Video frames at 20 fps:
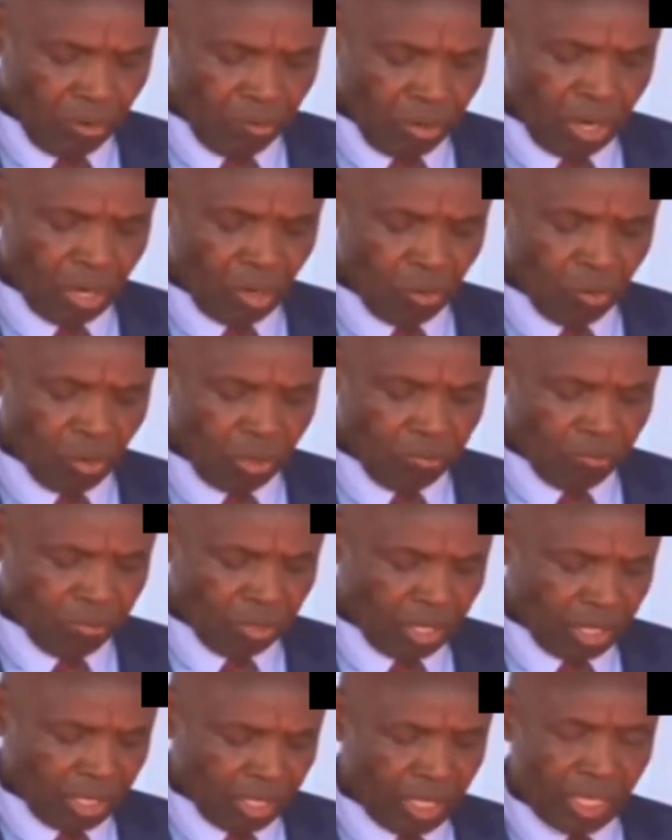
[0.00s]
of our
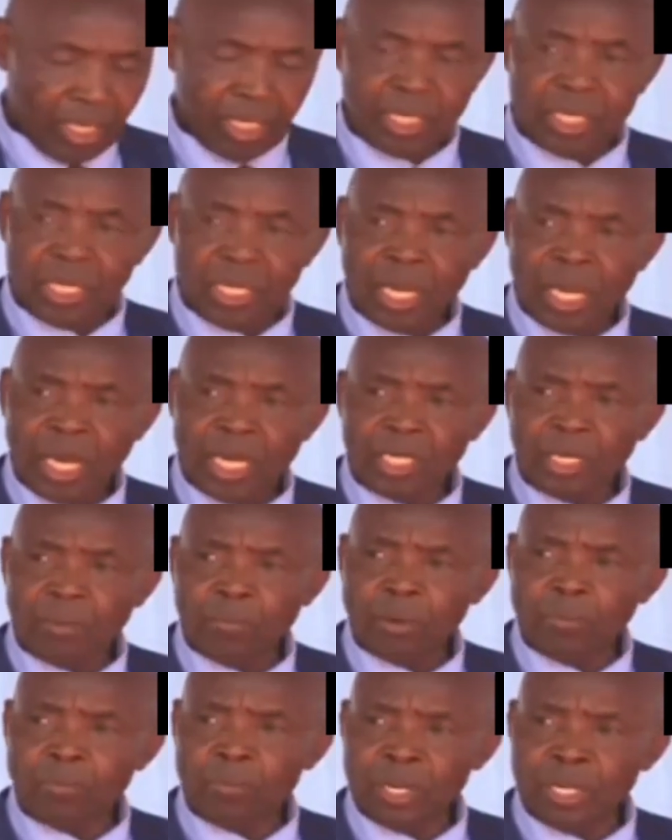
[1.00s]
qualifications and
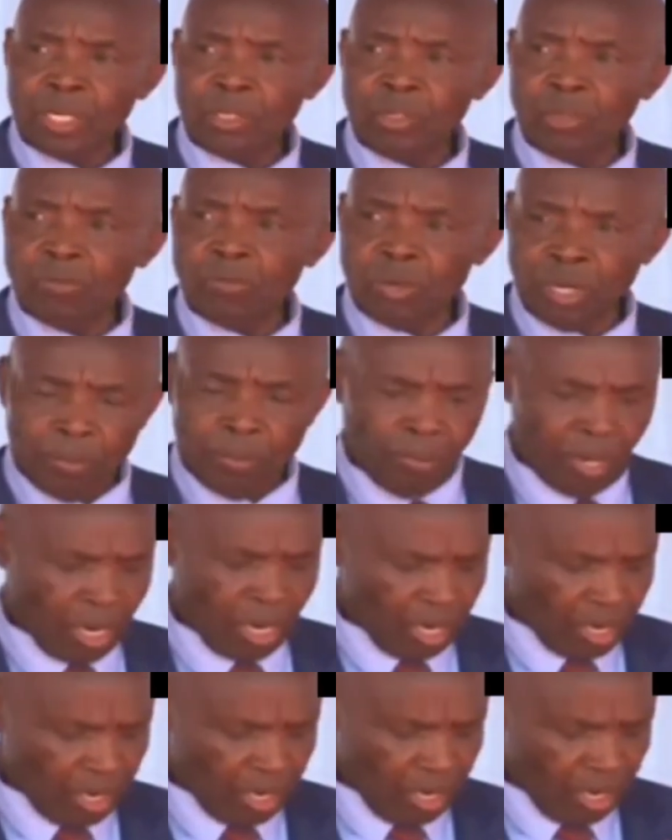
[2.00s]
the mobility of labor.